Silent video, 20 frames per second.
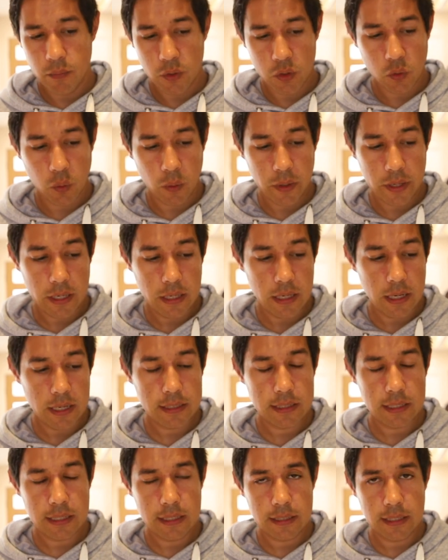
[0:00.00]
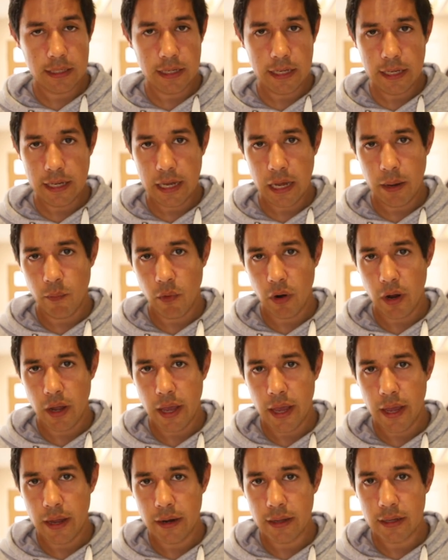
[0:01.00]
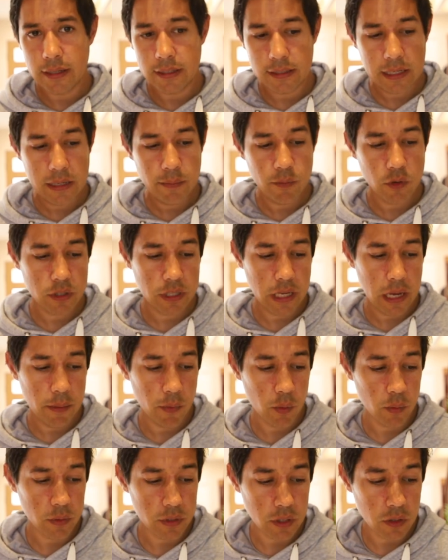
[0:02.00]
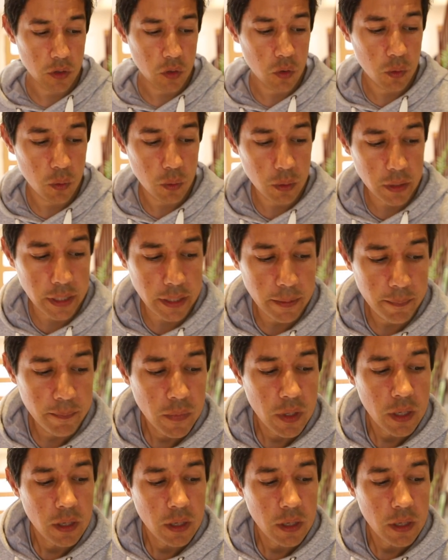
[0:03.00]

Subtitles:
between a CCD camera and a CMOS camera was the cooling.